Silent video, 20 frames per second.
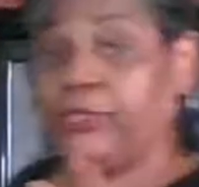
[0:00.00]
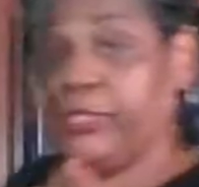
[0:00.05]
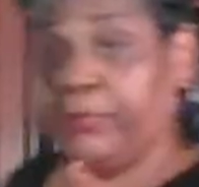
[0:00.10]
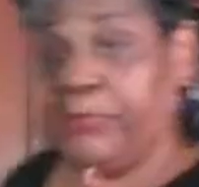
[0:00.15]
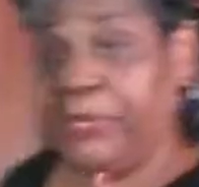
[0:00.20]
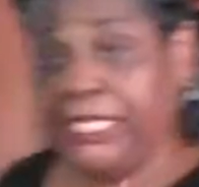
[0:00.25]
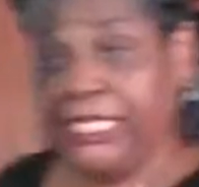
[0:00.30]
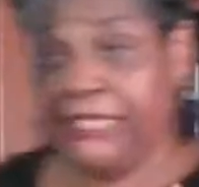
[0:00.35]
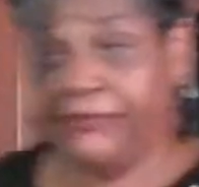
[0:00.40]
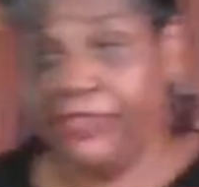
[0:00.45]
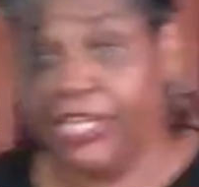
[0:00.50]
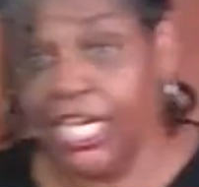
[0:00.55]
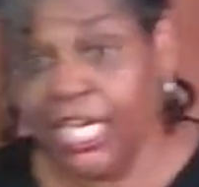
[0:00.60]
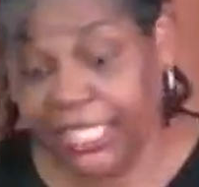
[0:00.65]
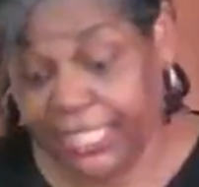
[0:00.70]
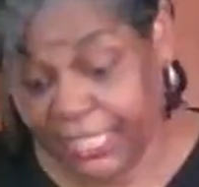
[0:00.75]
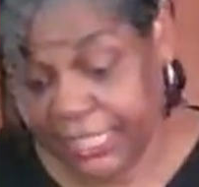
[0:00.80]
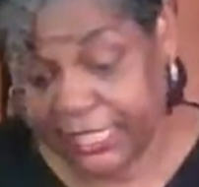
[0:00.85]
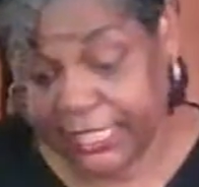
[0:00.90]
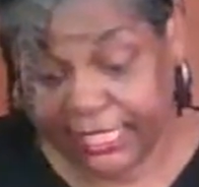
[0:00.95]
was a piece of
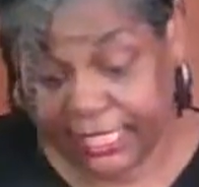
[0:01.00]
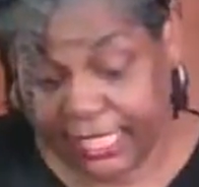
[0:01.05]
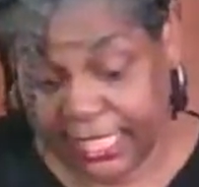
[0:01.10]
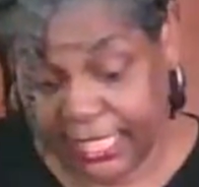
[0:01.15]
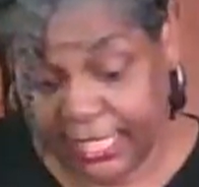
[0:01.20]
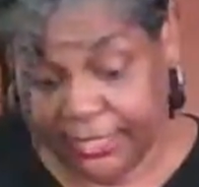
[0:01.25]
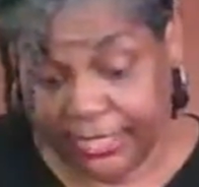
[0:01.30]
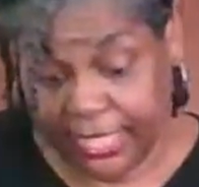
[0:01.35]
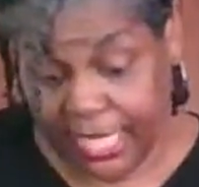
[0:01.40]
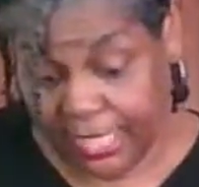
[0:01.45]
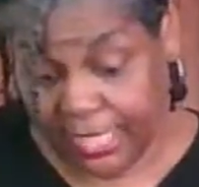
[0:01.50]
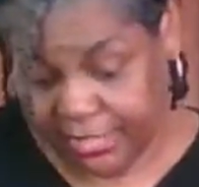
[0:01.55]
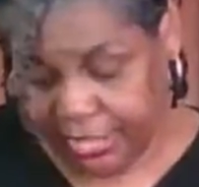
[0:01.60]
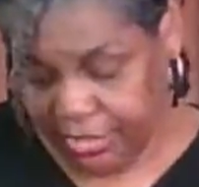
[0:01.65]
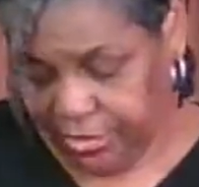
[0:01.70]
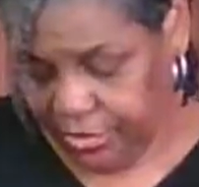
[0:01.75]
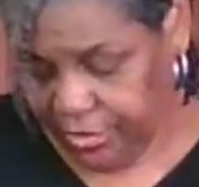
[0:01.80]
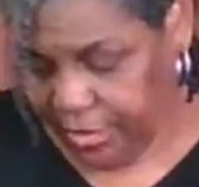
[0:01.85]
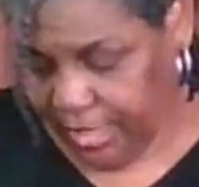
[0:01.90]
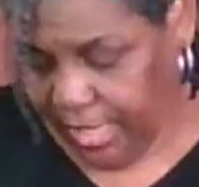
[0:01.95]
onion skin that I
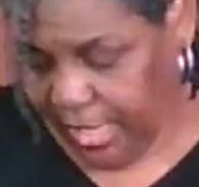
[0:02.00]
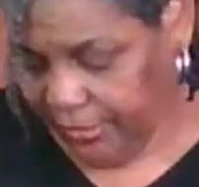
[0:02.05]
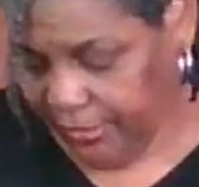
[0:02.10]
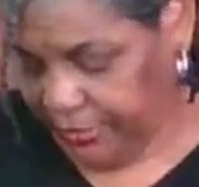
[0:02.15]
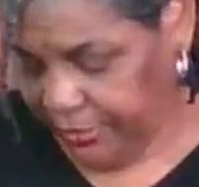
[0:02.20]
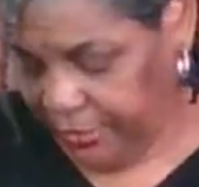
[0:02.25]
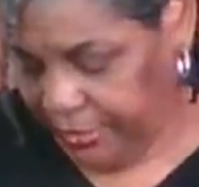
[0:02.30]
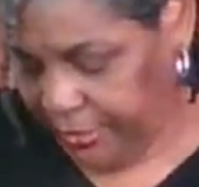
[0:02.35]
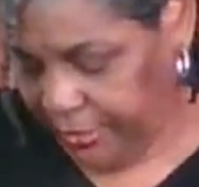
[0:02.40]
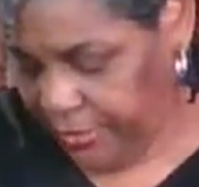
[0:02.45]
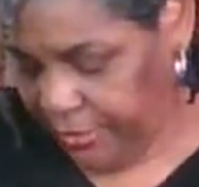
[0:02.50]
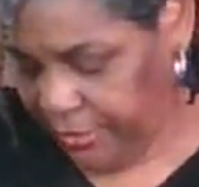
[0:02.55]
just took out of there.